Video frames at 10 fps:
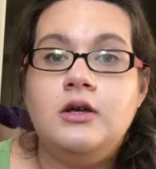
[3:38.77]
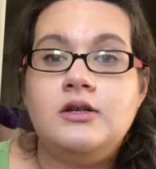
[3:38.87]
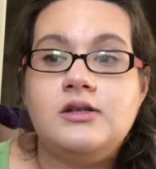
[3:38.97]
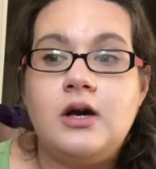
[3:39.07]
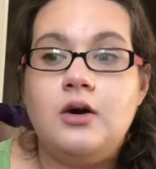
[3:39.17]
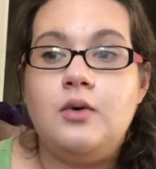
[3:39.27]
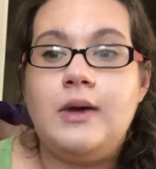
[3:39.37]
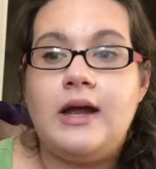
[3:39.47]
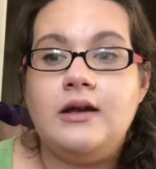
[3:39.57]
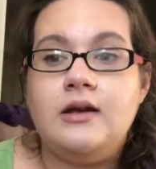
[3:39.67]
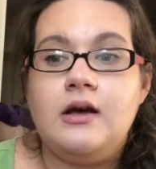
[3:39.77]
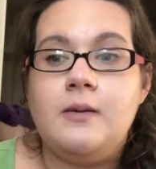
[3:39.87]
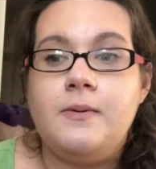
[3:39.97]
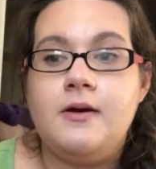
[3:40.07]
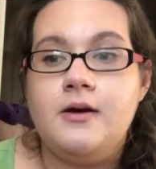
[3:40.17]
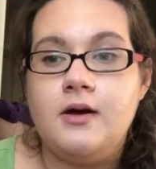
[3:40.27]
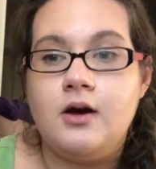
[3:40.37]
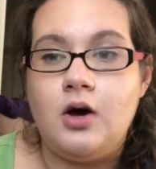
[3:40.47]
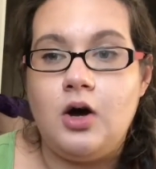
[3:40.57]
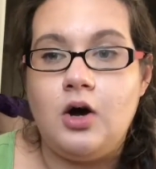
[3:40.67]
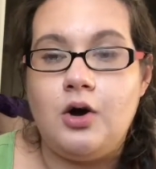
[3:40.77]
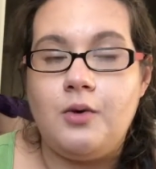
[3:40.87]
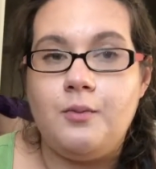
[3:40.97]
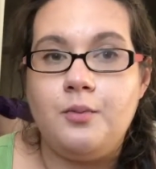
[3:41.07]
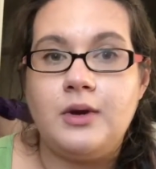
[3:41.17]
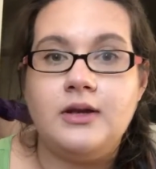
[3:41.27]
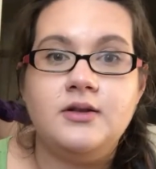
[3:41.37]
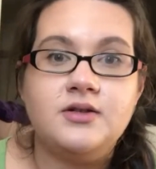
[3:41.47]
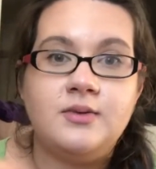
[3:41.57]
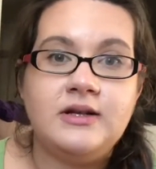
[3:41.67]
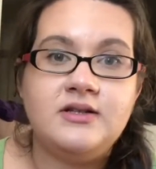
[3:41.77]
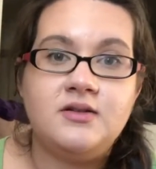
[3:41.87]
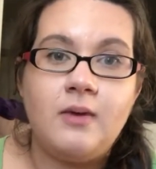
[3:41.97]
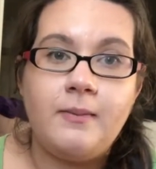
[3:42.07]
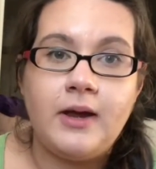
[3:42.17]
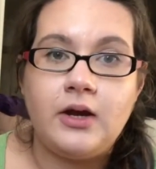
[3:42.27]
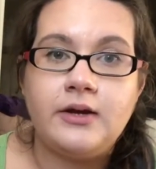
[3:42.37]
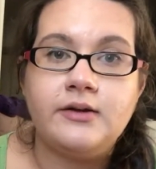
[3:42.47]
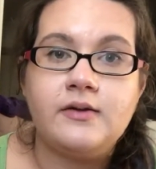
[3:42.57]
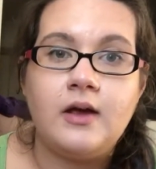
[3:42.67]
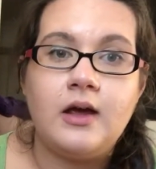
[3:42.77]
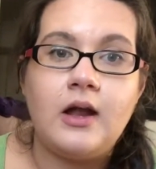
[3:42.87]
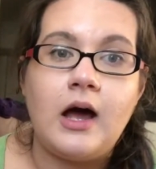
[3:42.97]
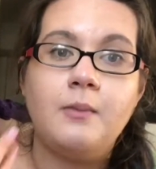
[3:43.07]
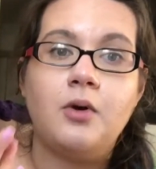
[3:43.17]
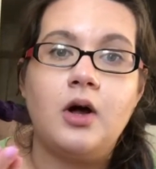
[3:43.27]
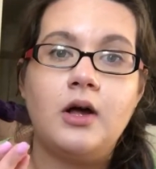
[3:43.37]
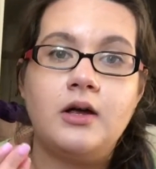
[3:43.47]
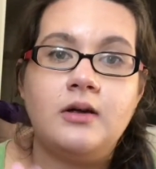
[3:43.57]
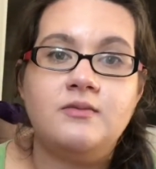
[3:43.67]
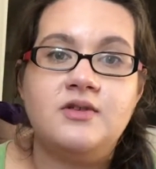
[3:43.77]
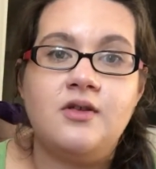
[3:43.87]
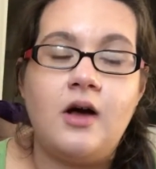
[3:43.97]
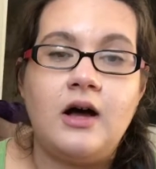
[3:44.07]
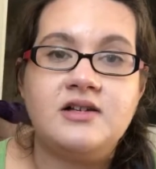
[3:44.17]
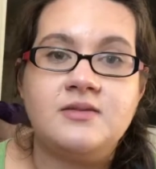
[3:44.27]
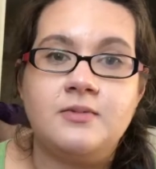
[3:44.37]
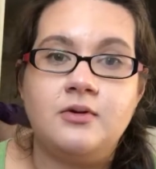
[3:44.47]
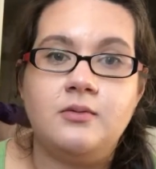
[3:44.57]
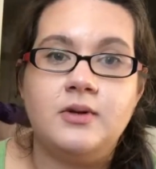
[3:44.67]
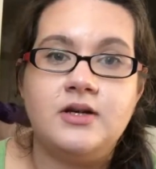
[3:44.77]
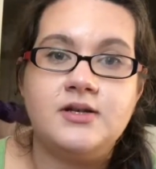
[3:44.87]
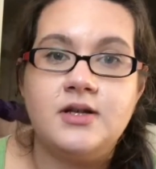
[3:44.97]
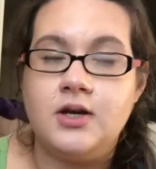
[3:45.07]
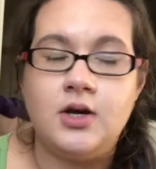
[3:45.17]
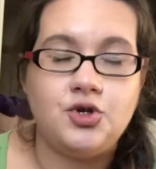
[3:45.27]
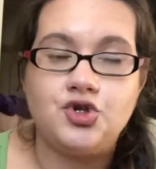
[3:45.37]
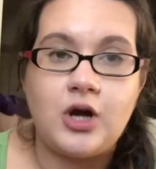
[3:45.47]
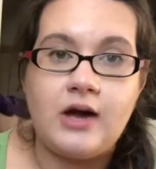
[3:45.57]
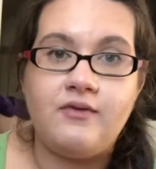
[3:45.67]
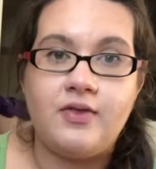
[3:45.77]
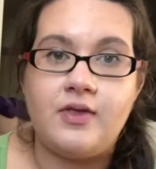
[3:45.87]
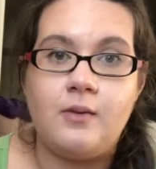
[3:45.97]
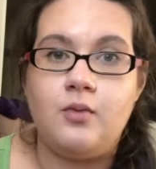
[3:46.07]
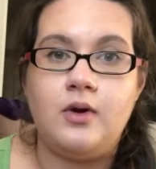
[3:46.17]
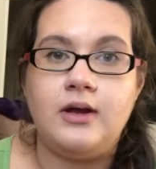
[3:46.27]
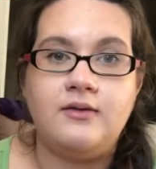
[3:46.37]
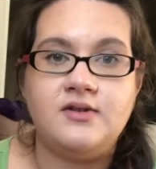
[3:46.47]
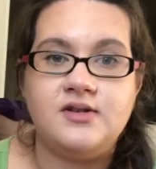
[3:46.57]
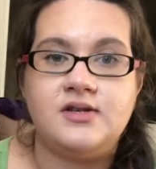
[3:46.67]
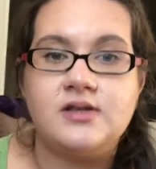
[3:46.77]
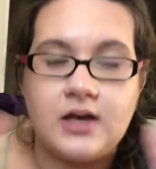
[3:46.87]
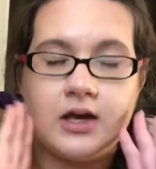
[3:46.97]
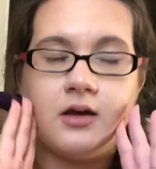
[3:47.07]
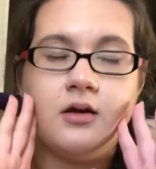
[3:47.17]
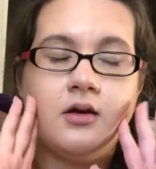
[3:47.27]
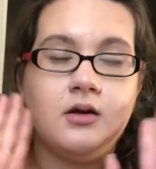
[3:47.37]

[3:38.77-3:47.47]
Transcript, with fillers: So we ended up um, bringing the twins to my parents, and I brought him to the hospital because he couldn't drive at that point. He was just like,